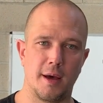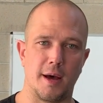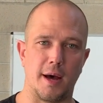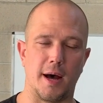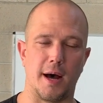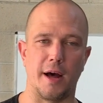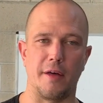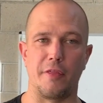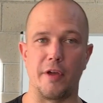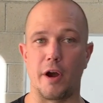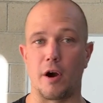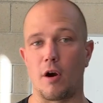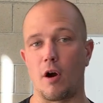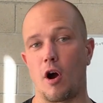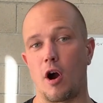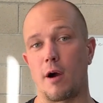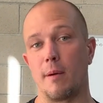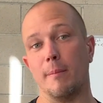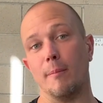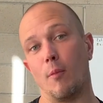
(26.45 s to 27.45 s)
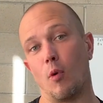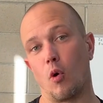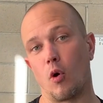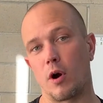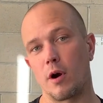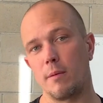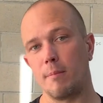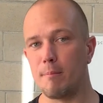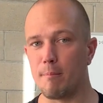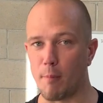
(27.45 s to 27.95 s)
Uh, there are
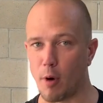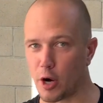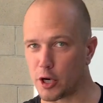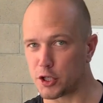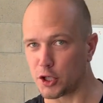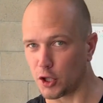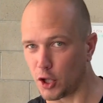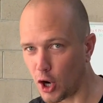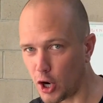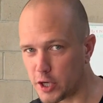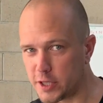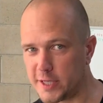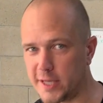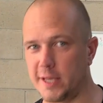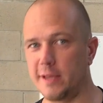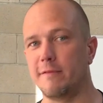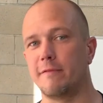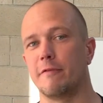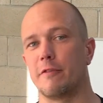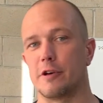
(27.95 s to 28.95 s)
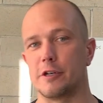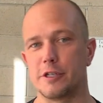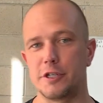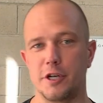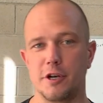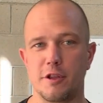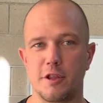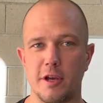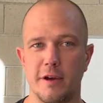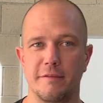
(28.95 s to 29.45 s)
more martial arty
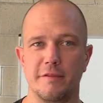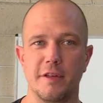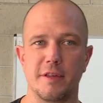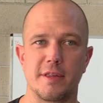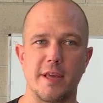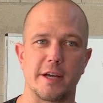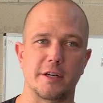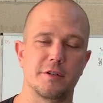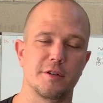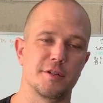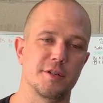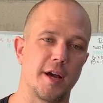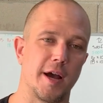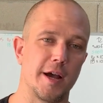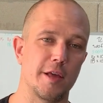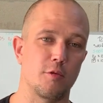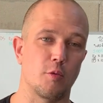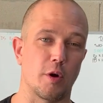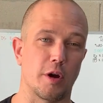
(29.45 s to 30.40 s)
versions of this exercise.